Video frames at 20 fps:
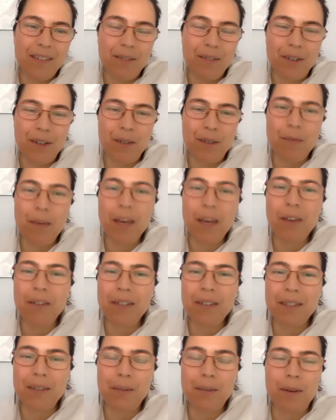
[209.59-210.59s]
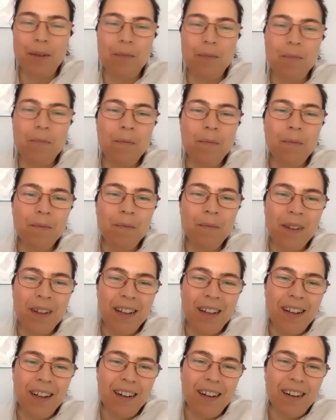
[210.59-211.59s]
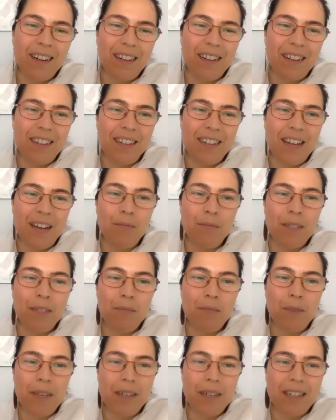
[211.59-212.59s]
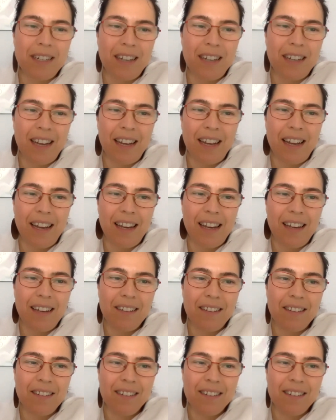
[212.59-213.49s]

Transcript: for a mikvah swim on an empty beach in LA.